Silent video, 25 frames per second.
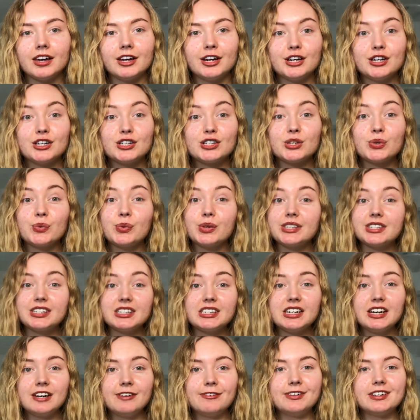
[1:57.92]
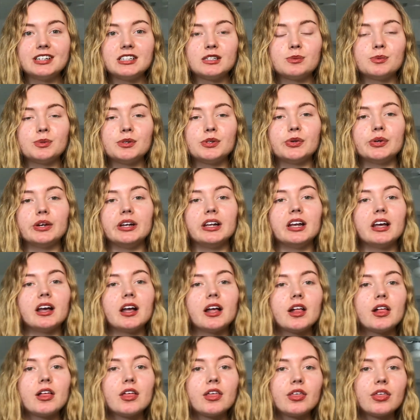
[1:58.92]
So what's the difference between
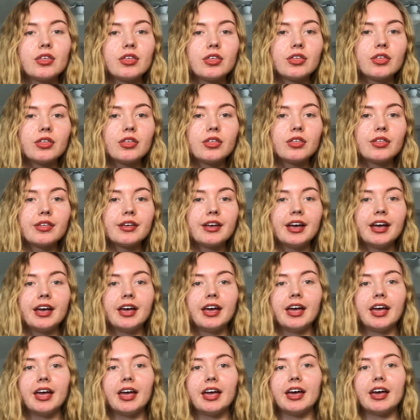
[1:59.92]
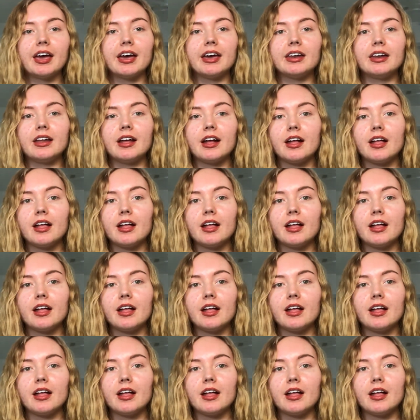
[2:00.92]
and